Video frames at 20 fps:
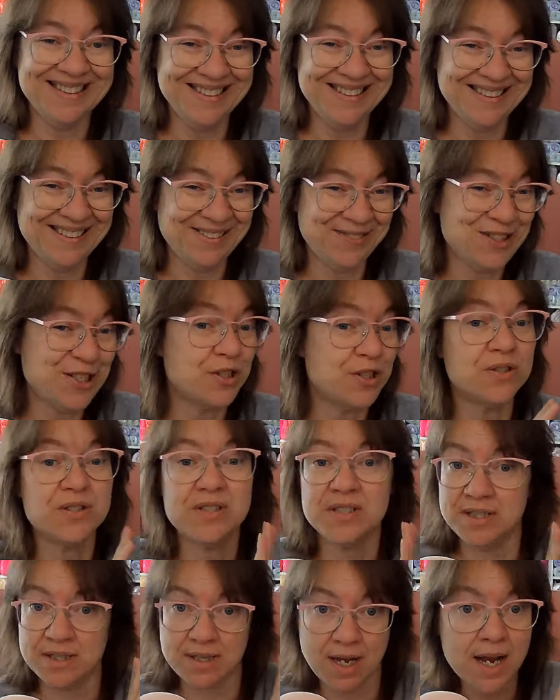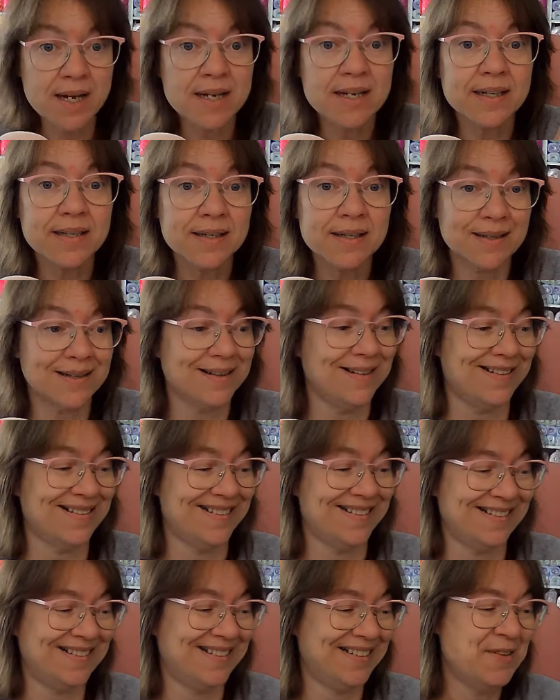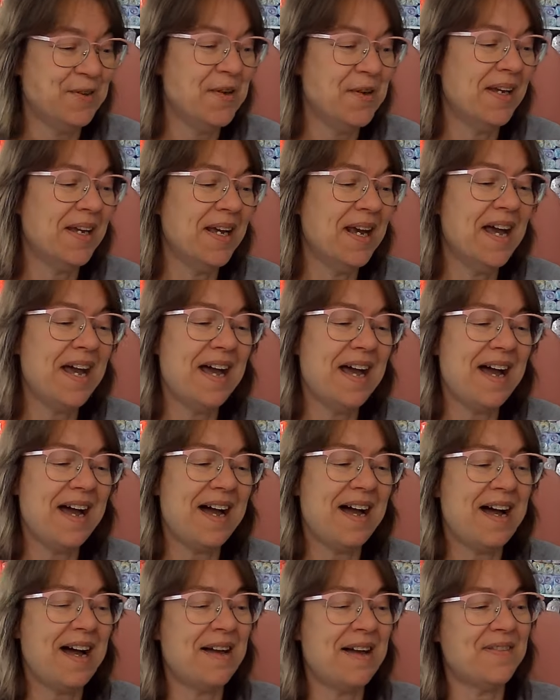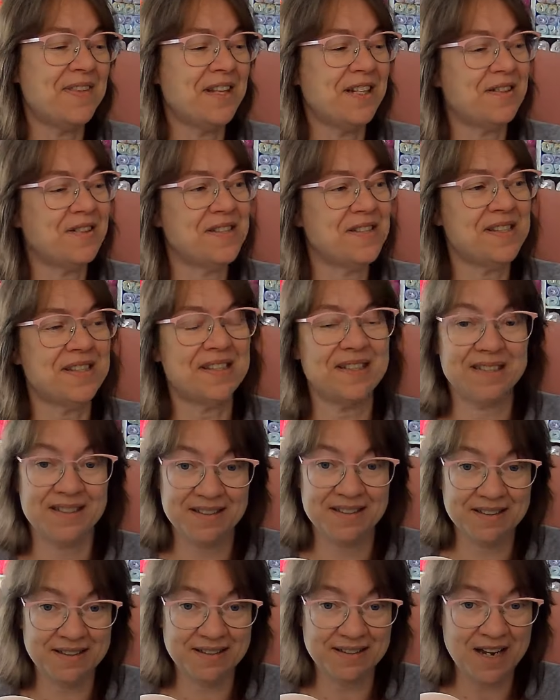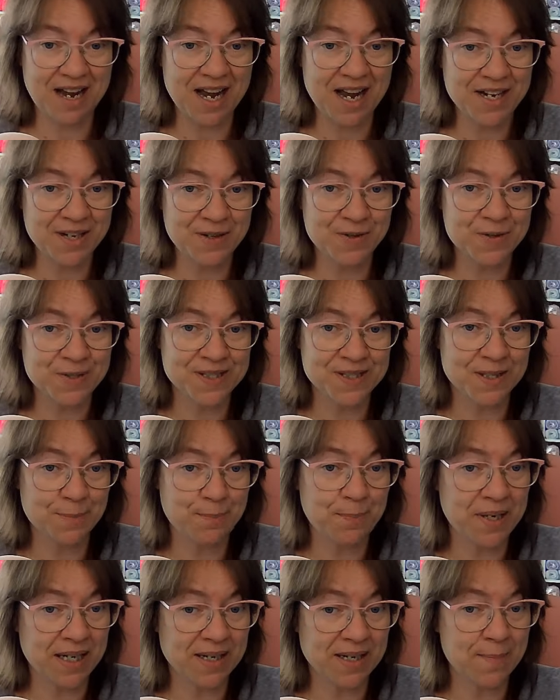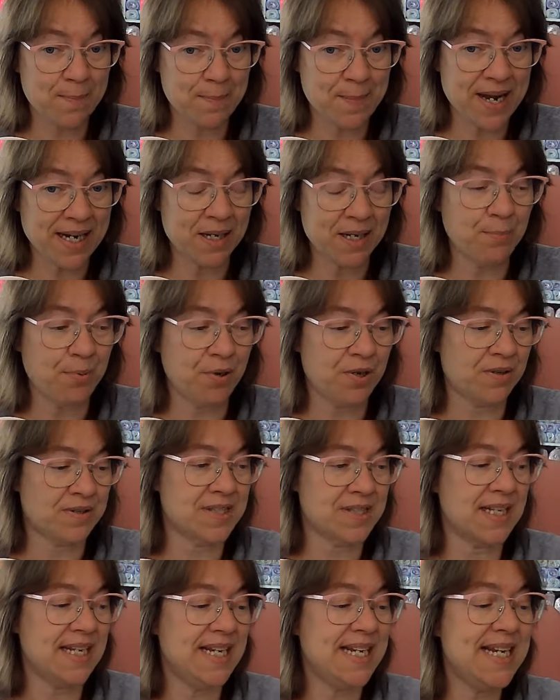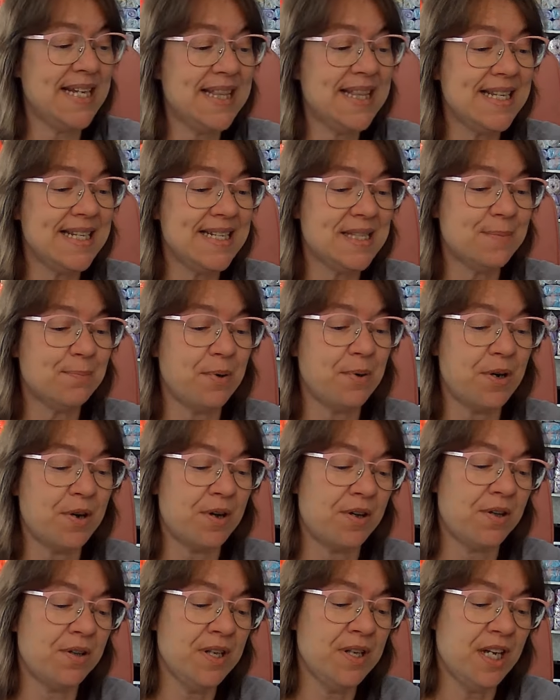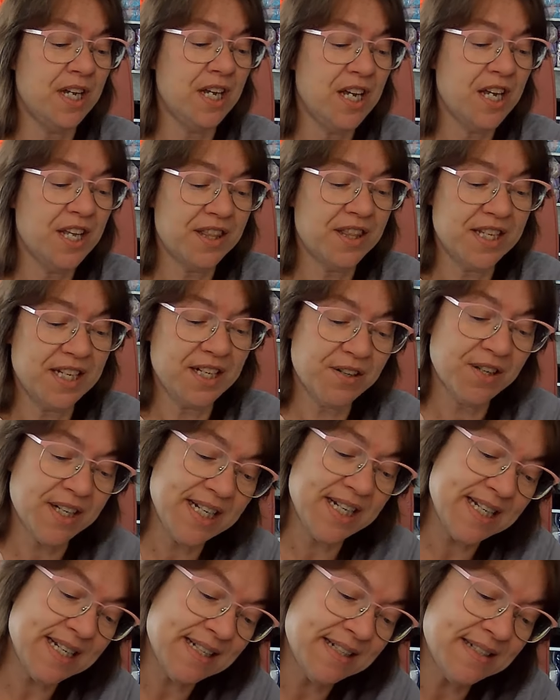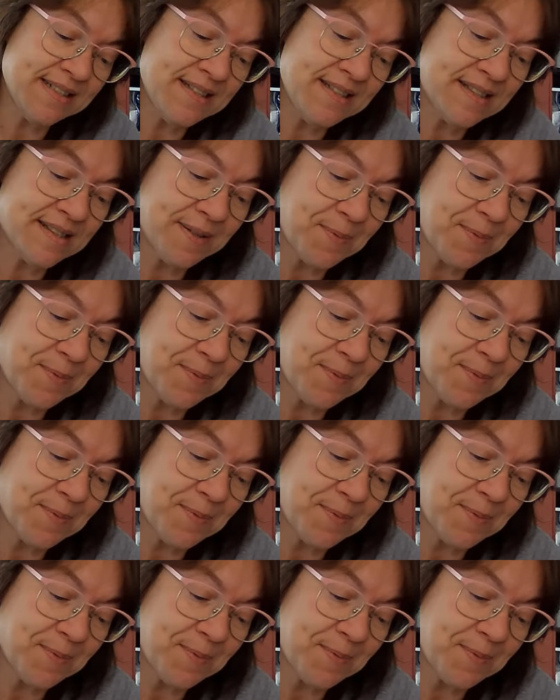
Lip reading: was designing. I used the big mega balls. In this ball... it's